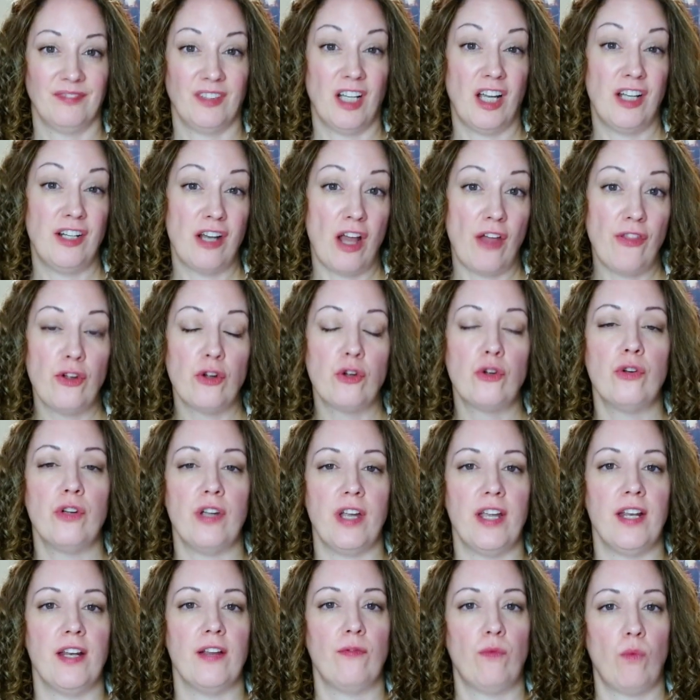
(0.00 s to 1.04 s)
Another
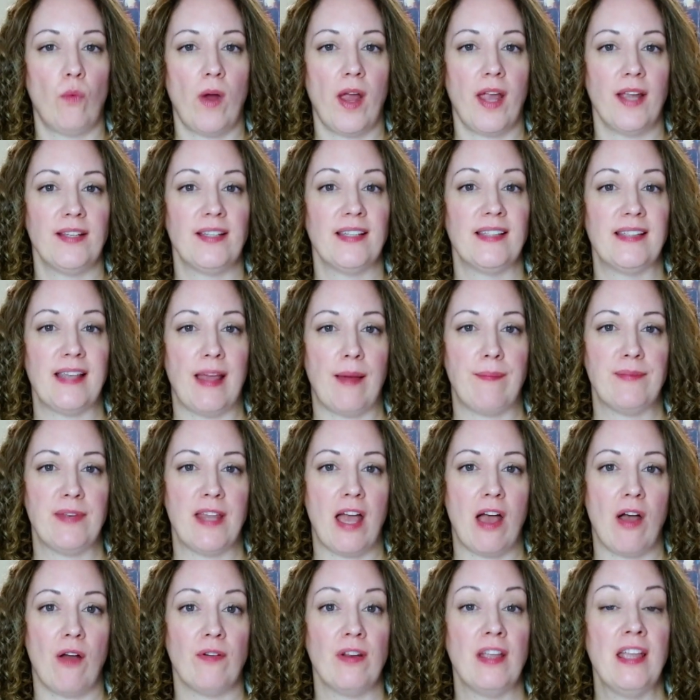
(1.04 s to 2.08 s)
creative way to step
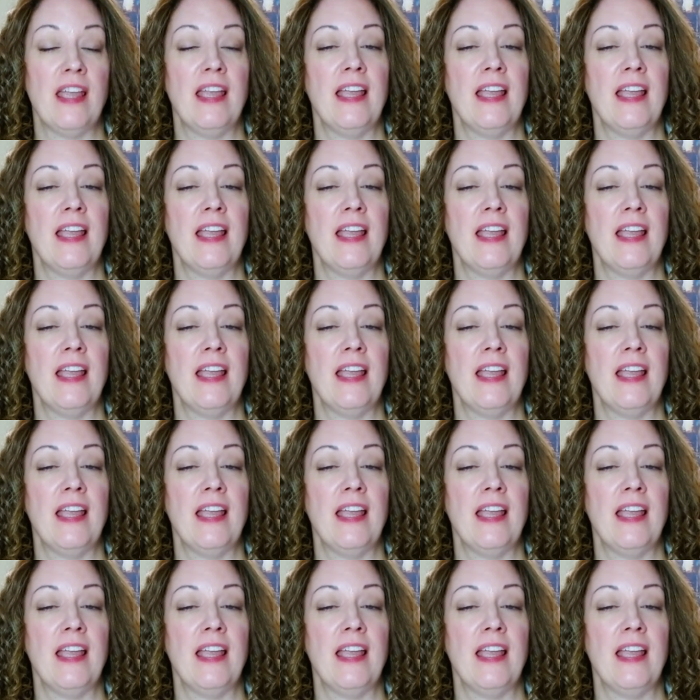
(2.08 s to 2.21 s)
down